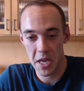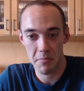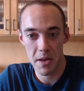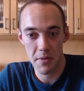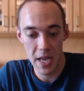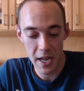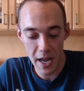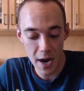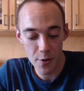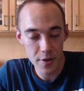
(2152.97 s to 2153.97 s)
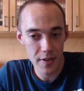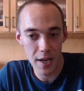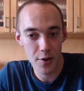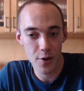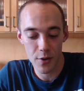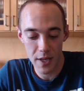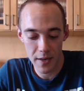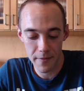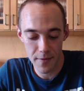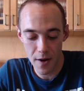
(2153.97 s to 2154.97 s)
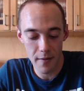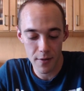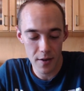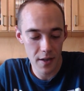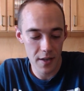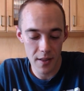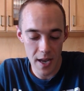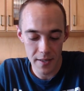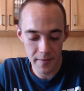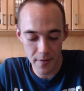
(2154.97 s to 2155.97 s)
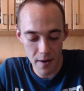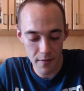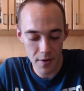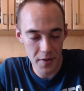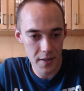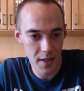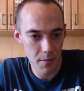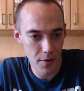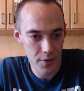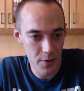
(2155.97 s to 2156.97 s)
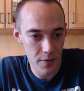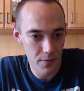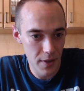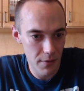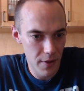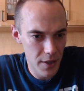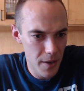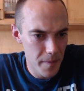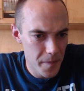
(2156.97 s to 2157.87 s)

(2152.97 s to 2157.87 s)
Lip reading: maybe 8 hours, I don't know, like forever. It lasts forever on this gimbal, so it's really, really good.